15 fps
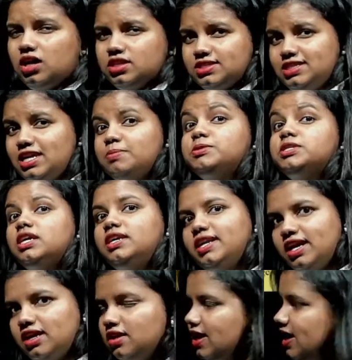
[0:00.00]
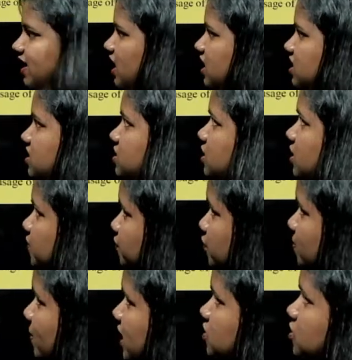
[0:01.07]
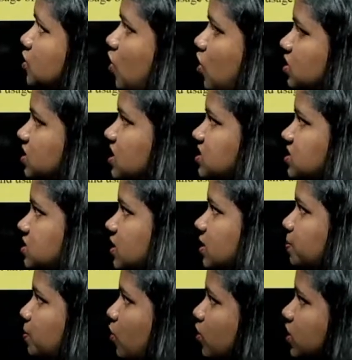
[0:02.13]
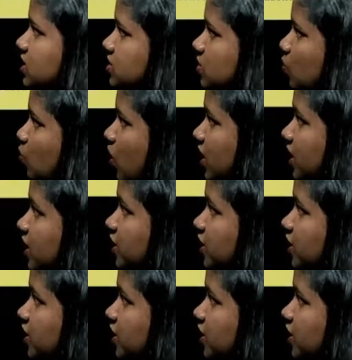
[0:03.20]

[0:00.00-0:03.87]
steps are taken against it. If you mention all these 3 points, 1